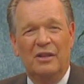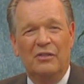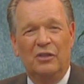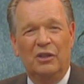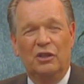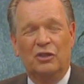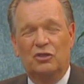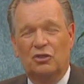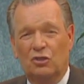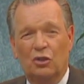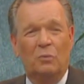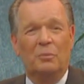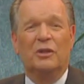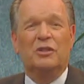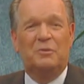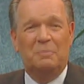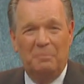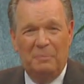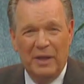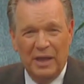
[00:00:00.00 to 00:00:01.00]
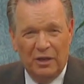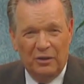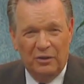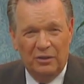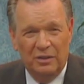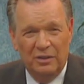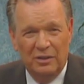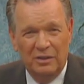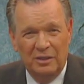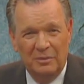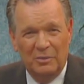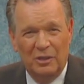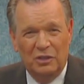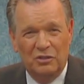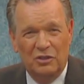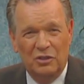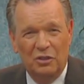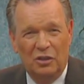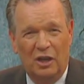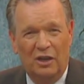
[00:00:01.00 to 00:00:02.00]
that it's so much better than
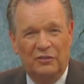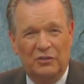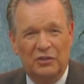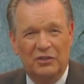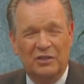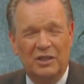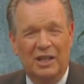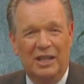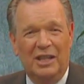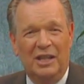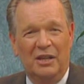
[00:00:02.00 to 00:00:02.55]
anybody in the office